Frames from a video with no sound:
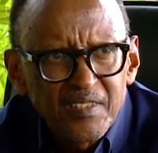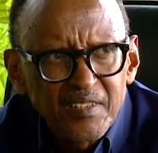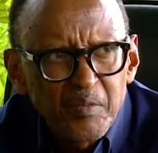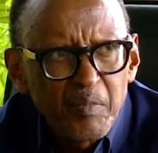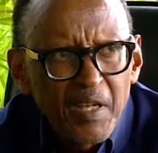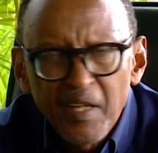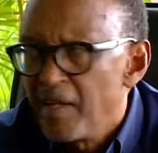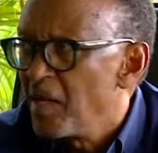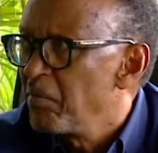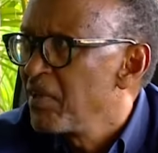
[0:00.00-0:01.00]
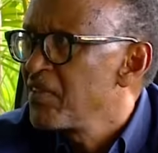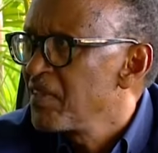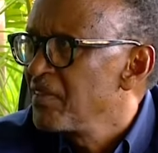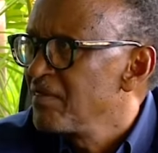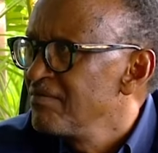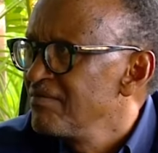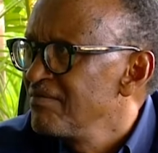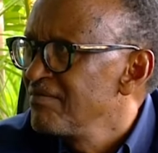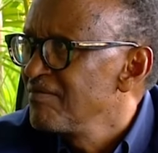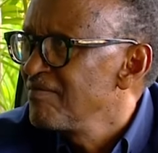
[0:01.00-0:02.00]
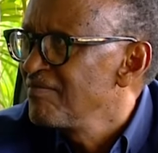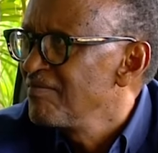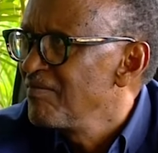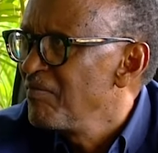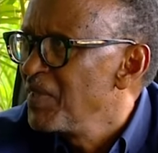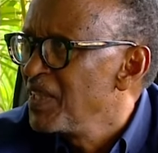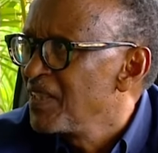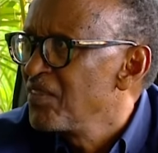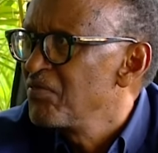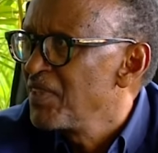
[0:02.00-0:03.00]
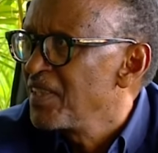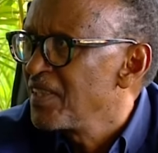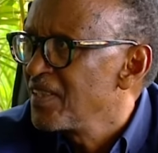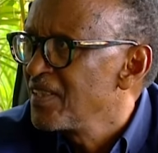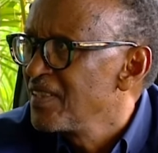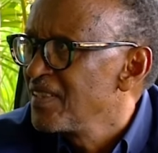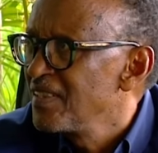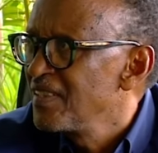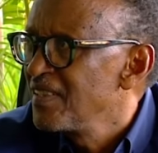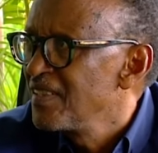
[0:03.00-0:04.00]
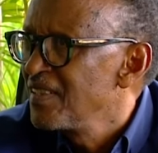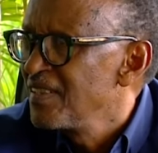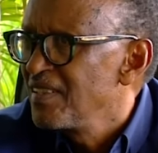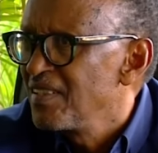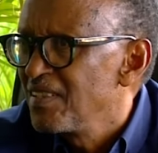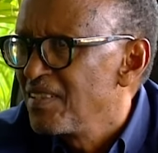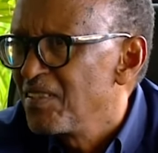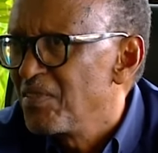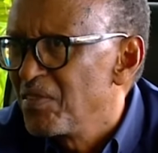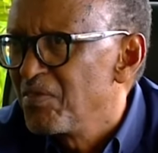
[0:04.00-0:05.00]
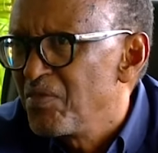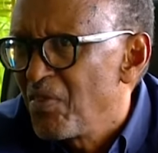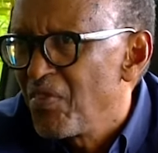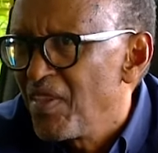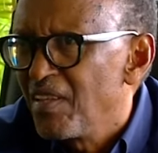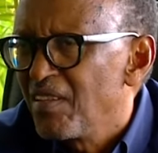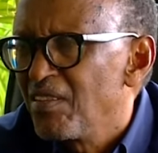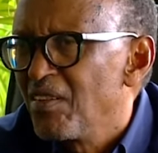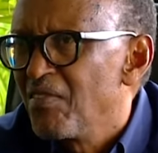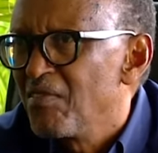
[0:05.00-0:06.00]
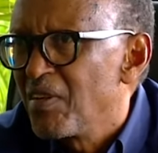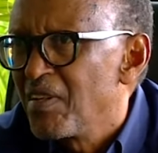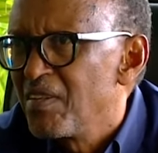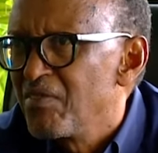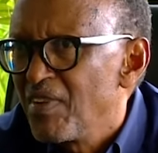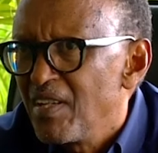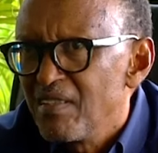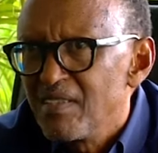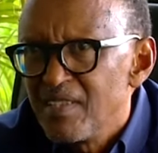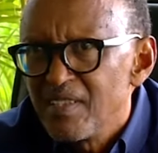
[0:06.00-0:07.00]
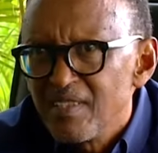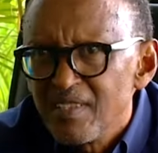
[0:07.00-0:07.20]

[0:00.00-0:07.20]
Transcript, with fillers: it may end up actually being a failure. Or if you think you have already failed,